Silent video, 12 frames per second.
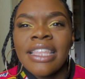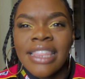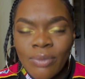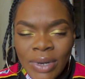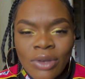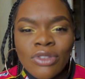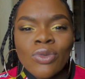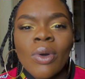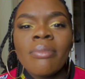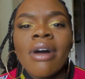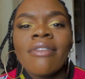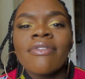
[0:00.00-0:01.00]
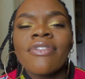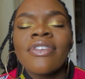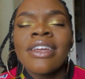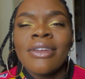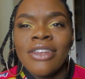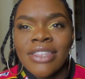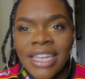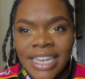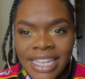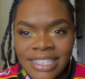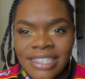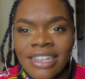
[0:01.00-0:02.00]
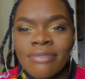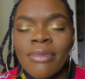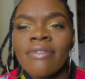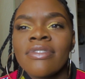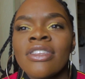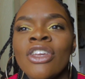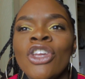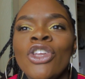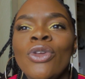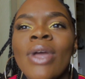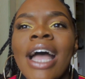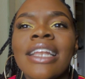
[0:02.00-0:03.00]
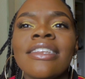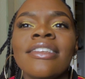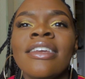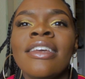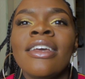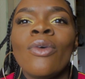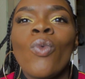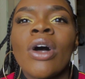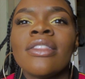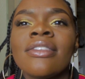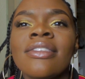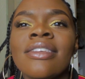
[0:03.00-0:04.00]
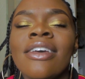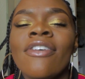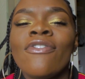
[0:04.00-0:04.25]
it then went on to a month, you then hit 6 months, you hadn't once